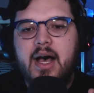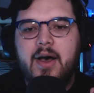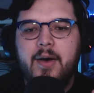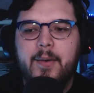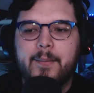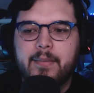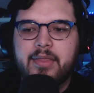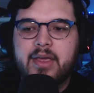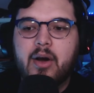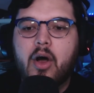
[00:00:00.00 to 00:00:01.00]
Um,
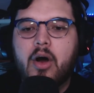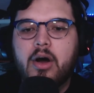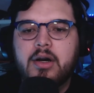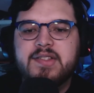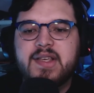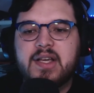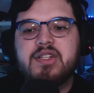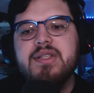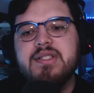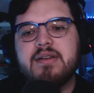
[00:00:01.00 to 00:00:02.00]
there are
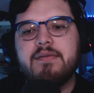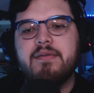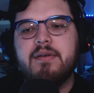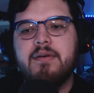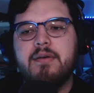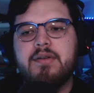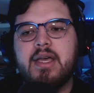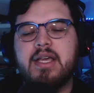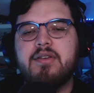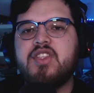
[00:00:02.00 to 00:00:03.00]
sections of
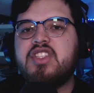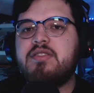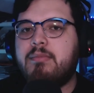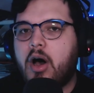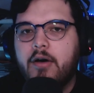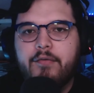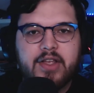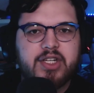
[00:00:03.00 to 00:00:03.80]
like small